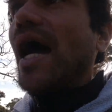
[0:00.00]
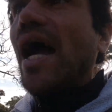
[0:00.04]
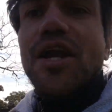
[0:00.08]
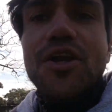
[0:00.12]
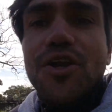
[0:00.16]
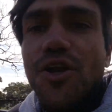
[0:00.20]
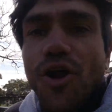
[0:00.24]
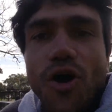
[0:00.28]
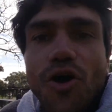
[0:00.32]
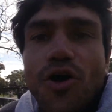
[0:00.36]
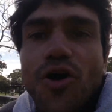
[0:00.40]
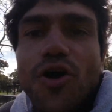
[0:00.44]

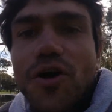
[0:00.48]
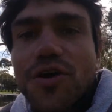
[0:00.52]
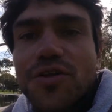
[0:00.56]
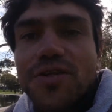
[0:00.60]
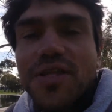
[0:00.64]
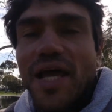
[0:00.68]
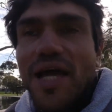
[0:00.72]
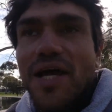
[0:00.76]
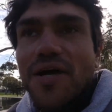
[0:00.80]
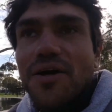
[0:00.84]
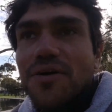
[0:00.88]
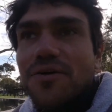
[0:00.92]
and not go
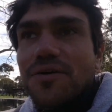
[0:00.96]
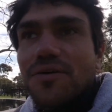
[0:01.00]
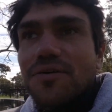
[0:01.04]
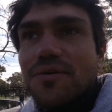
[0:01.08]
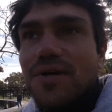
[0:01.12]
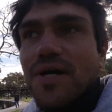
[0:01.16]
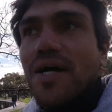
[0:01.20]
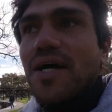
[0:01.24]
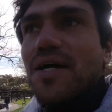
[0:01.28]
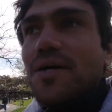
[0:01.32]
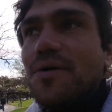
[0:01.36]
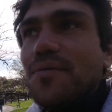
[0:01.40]
down,
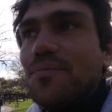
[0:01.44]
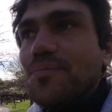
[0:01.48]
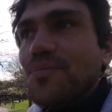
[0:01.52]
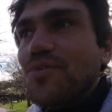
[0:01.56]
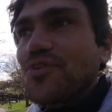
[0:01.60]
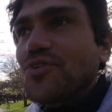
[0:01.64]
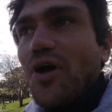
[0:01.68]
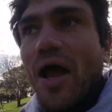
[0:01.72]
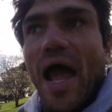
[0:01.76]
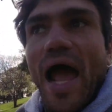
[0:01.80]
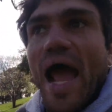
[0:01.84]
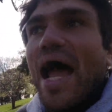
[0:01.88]
right?
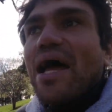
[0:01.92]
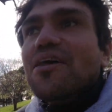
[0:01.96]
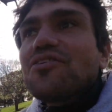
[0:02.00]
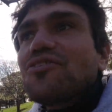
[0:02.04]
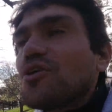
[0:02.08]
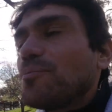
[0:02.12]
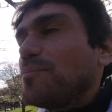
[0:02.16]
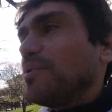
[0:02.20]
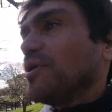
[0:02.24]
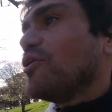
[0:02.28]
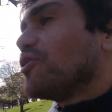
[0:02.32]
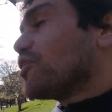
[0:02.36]
So it has
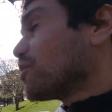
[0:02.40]
to be